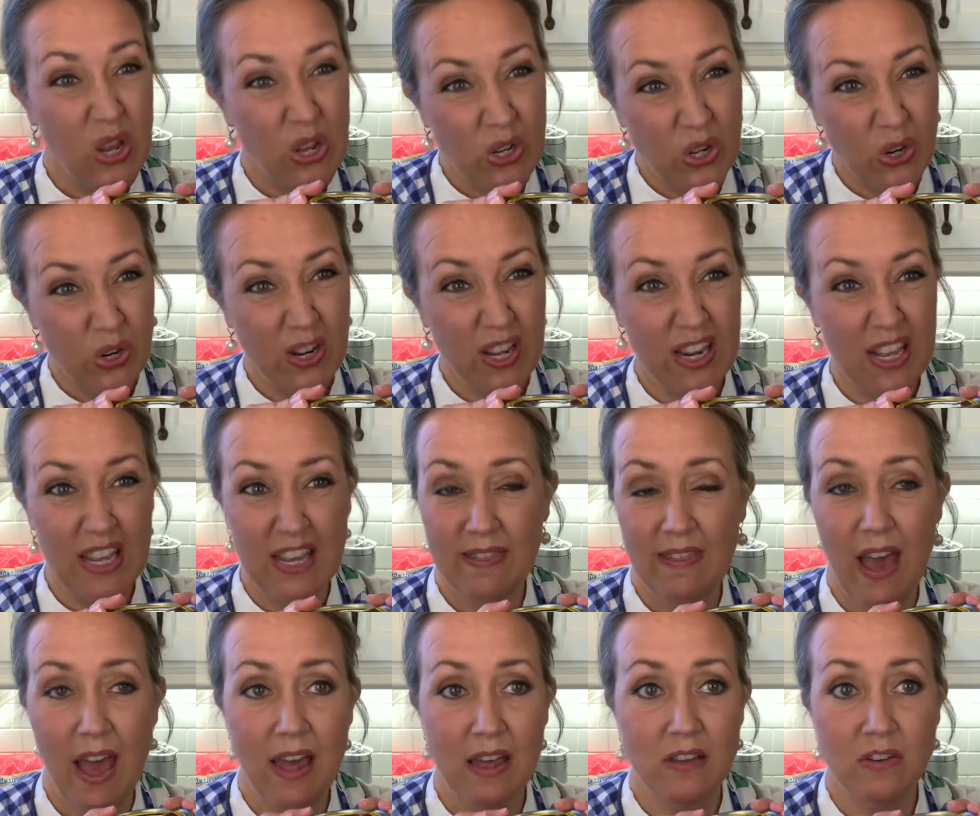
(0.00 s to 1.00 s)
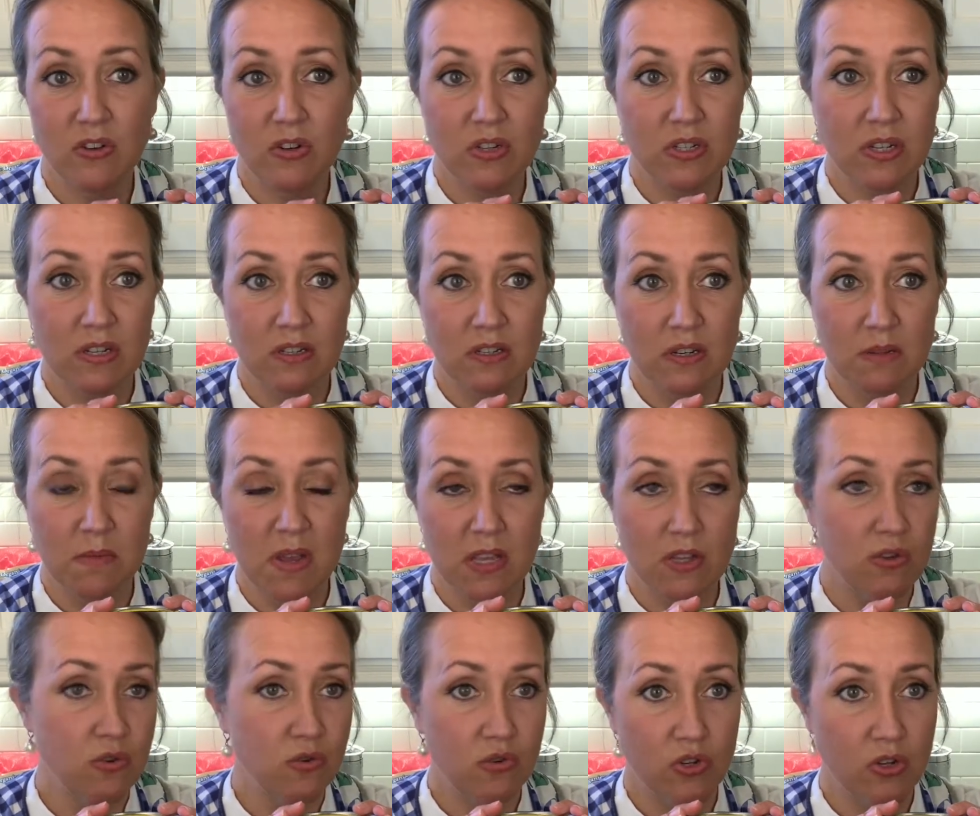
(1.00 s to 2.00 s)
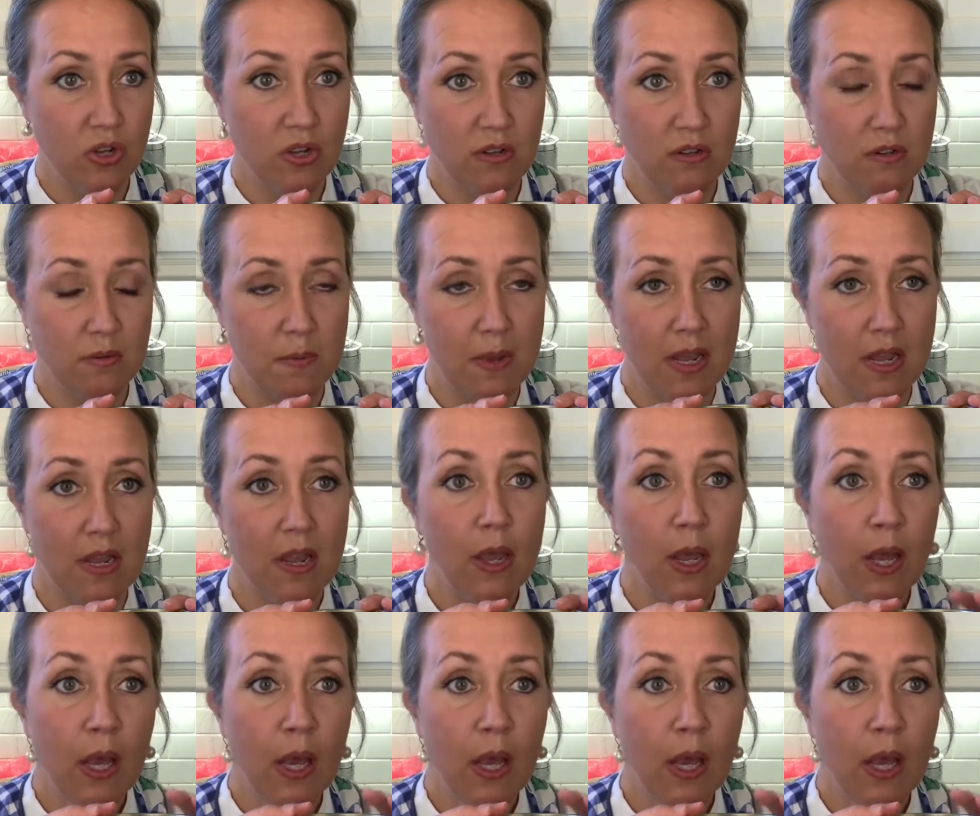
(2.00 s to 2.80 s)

You're getting that in your system and you shouldn't be.